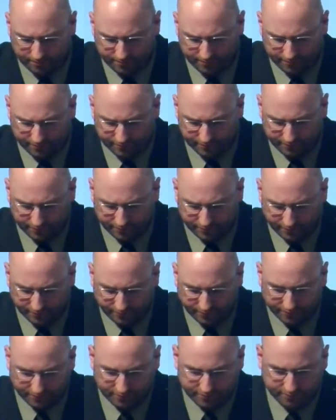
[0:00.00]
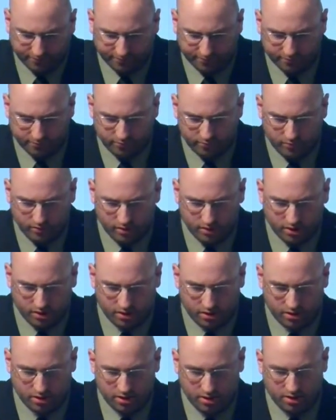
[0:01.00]

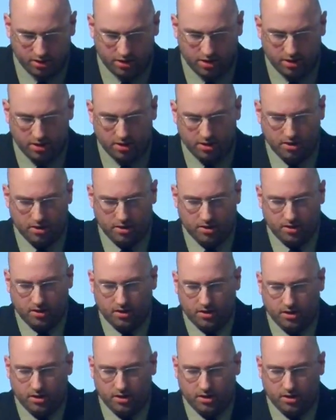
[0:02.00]
No one is speaking in this clip.